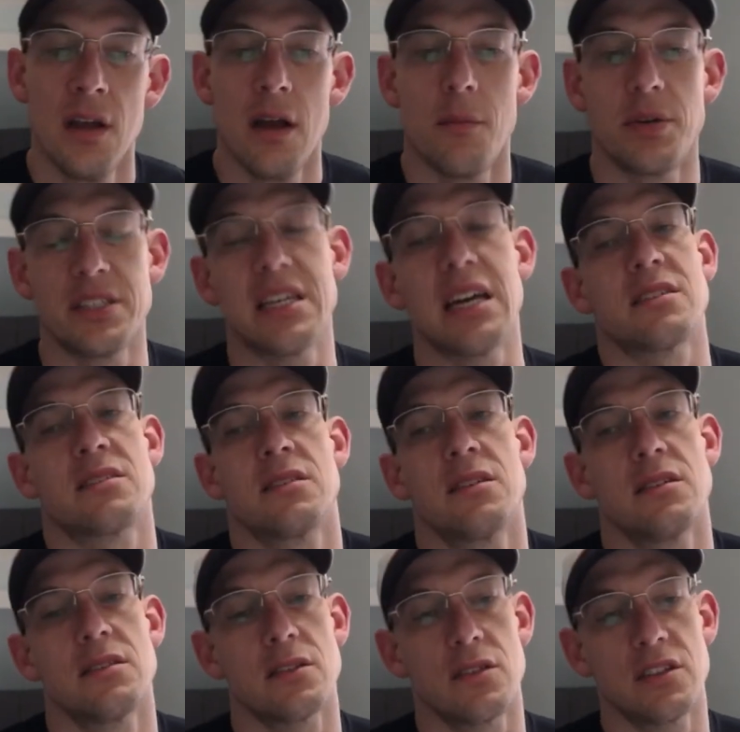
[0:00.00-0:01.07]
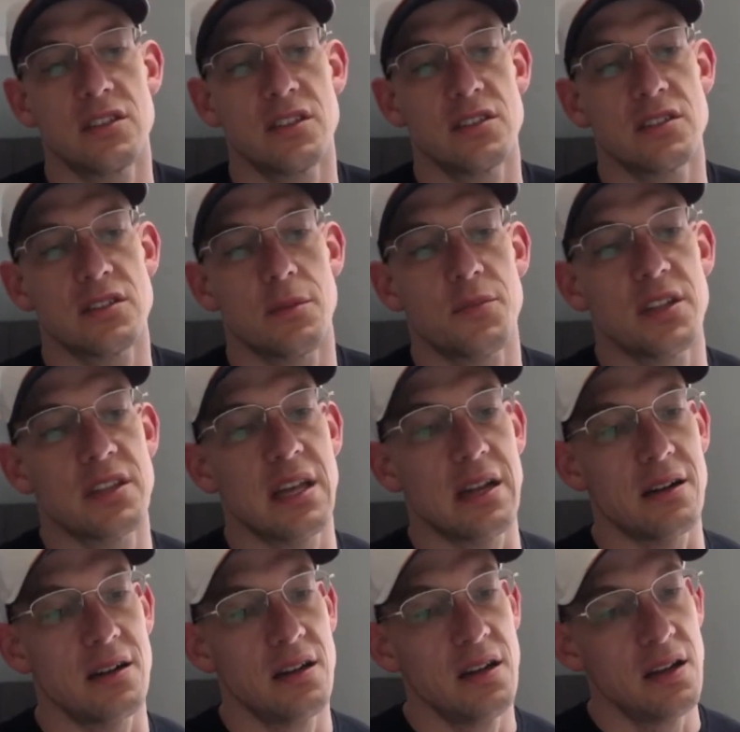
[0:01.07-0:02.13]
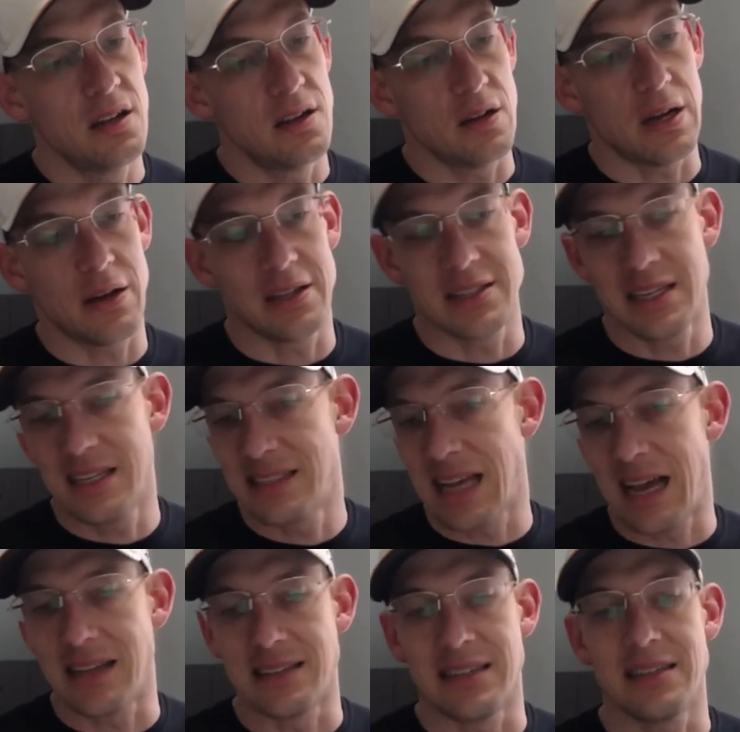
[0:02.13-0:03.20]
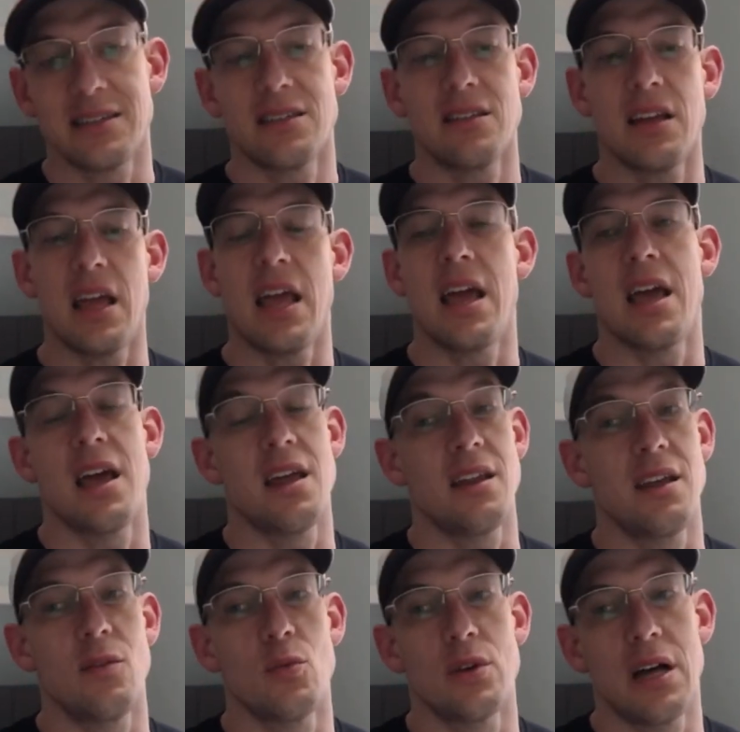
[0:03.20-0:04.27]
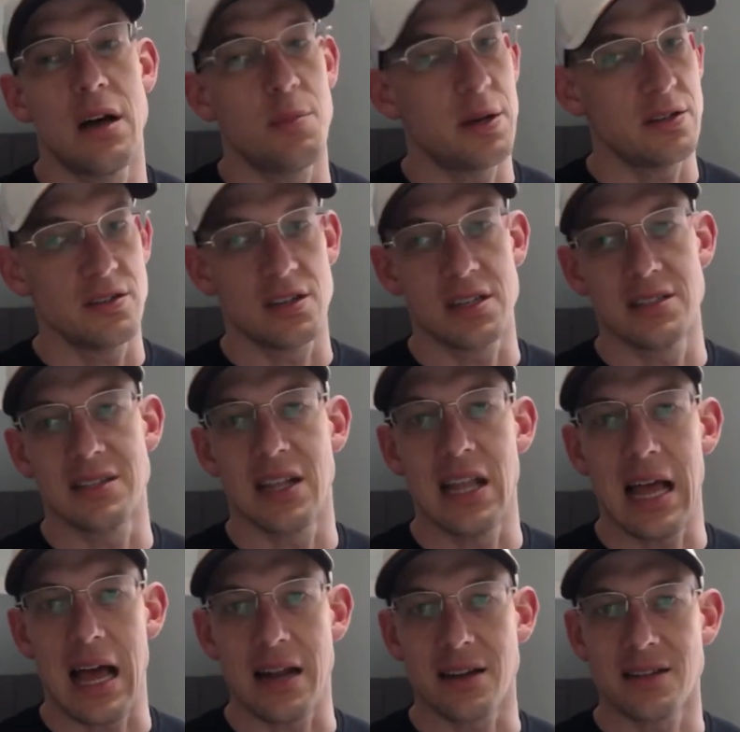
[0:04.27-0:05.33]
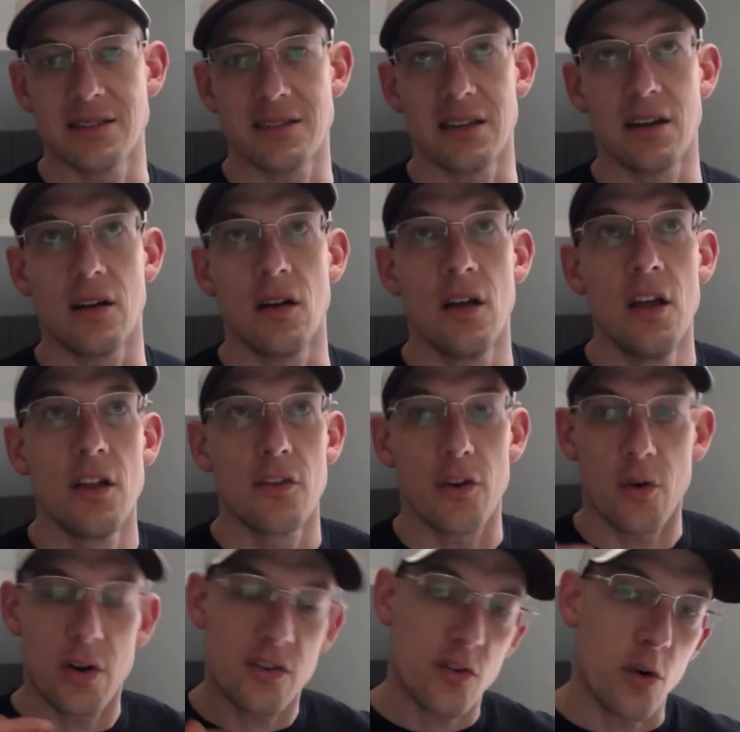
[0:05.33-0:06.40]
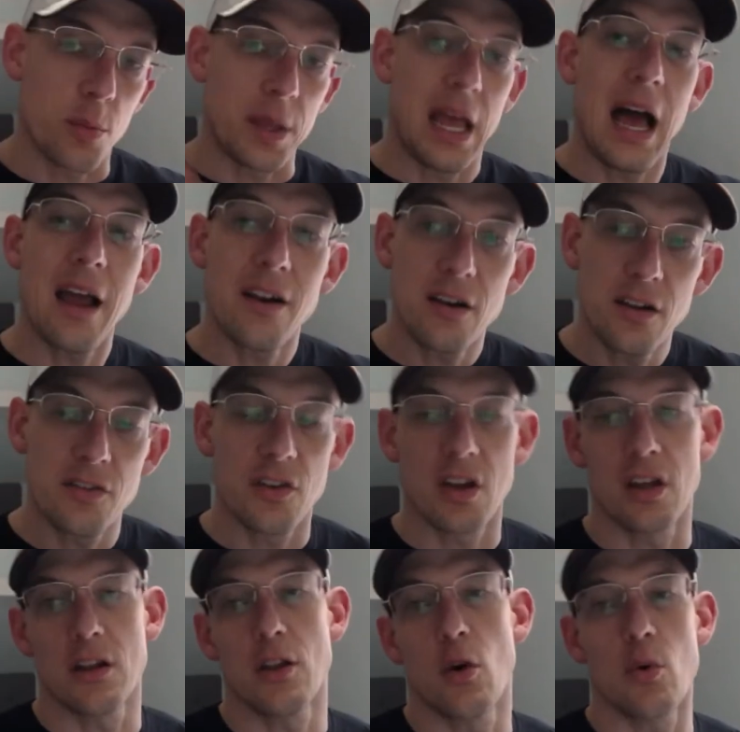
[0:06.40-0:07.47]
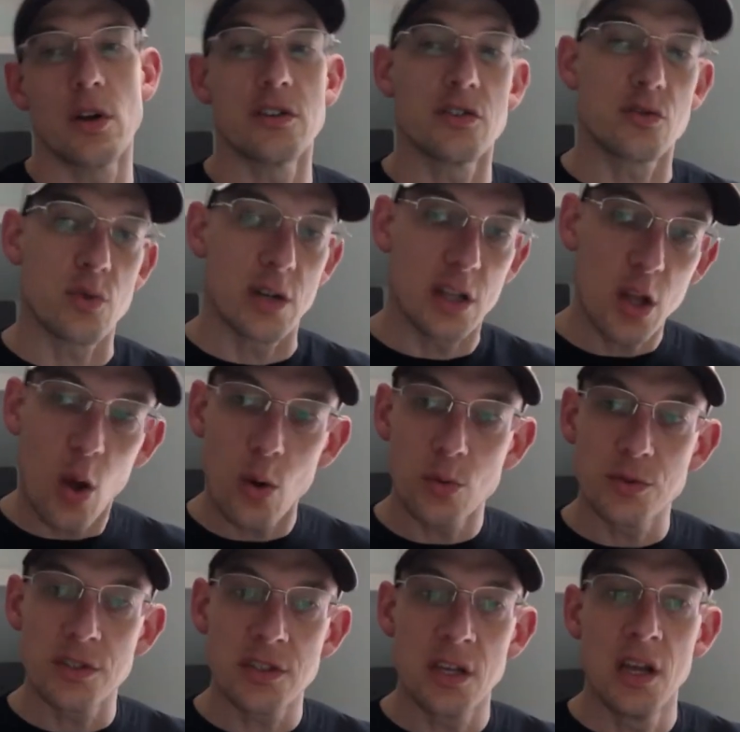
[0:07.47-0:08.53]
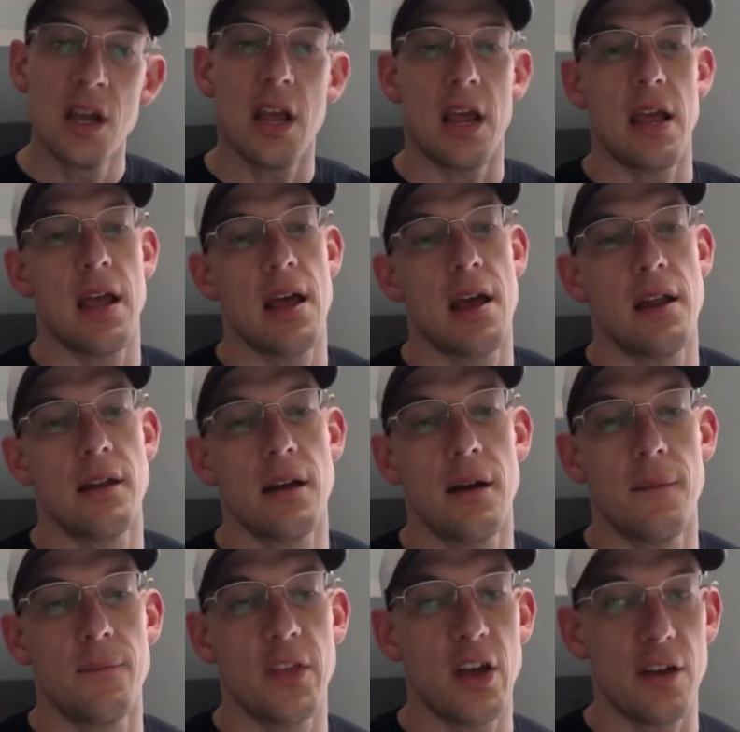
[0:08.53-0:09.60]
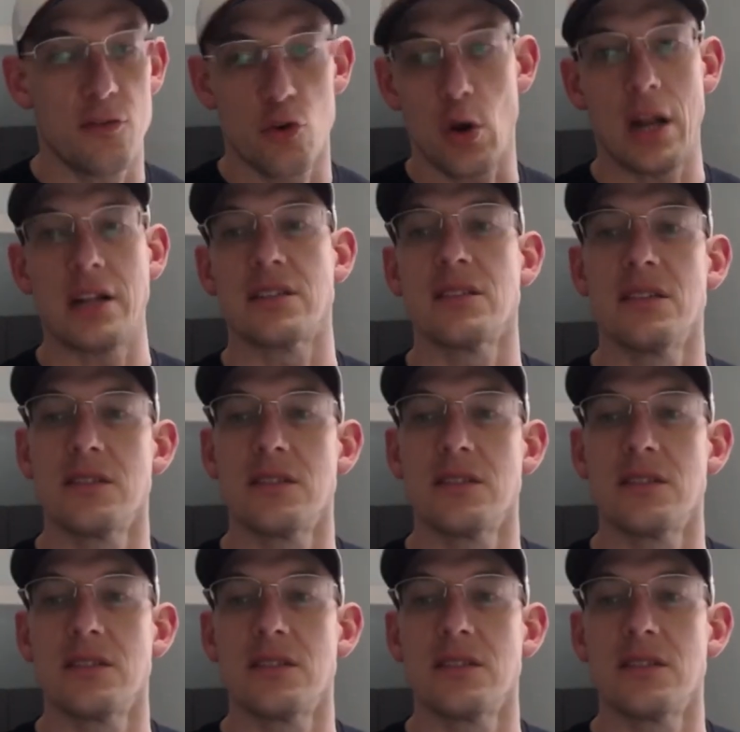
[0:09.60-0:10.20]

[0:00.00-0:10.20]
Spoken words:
But yes, so this is something that is ideal, and it will help out your kids a lot, because their credit score will be higher, they'll get lower interest rate loans, and they'll have credit.